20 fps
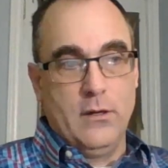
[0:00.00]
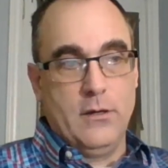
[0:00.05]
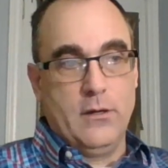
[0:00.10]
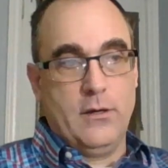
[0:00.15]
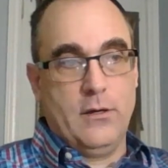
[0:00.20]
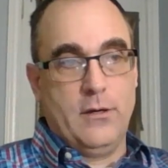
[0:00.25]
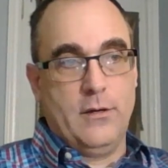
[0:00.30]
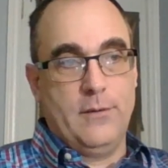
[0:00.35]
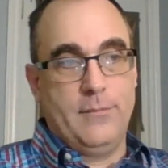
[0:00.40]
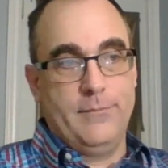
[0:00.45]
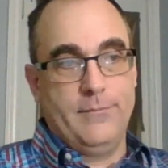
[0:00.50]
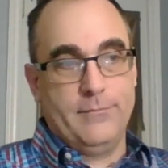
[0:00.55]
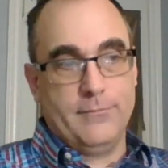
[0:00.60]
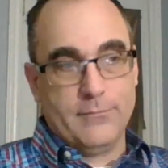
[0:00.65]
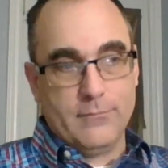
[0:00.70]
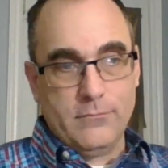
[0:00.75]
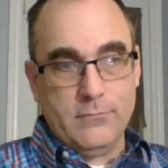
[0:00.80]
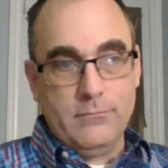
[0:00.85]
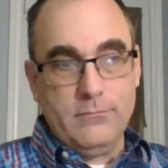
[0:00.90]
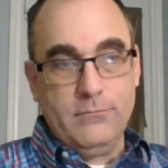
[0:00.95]
Um,
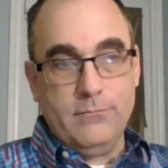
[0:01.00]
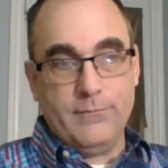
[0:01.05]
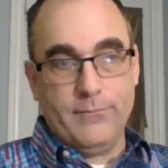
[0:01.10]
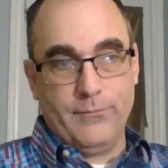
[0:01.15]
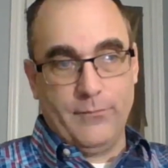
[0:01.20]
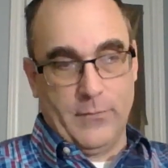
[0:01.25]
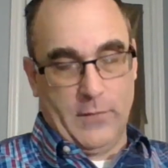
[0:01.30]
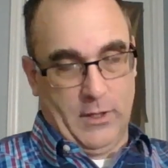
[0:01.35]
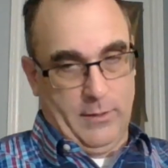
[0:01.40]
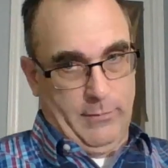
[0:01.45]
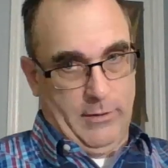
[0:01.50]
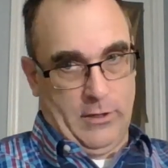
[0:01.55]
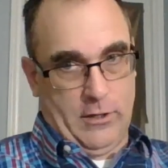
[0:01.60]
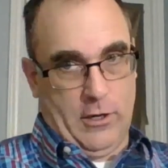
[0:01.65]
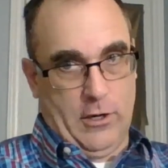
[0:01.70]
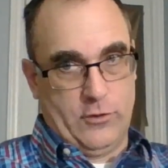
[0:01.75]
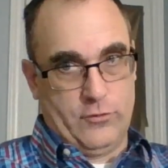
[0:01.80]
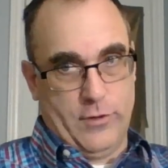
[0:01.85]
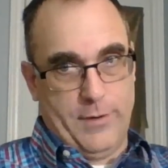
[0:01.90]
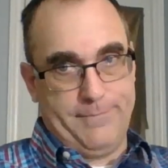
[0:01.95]
going to be a
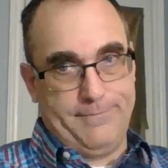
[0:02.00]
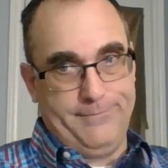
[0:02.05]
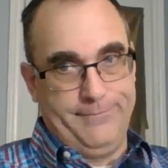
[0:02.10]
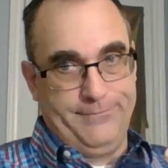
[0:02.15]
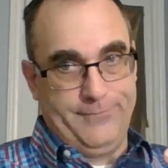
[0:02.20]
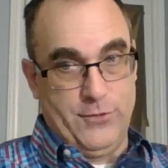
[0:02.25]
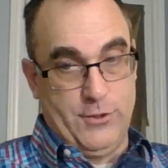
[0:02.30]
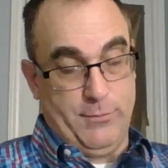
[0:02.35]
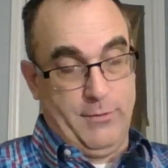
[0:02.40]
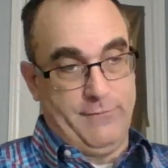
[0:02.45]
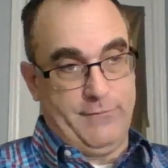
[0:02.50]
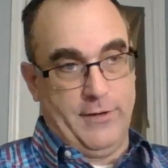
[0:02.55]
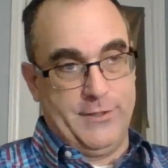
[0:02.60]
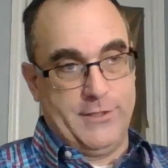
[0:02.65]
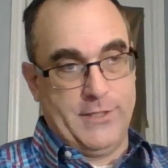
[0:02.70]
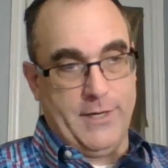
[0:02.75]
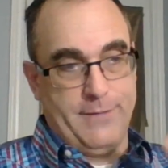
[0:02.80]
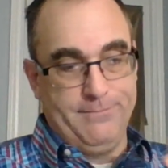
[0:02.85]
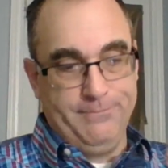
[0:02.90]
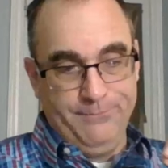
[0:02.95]
car trip. Should be a fun
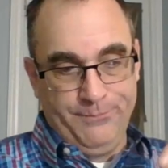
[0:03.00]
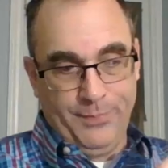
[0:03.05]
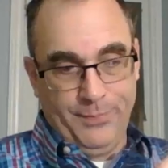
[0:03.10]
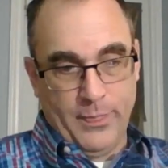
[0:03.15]
time.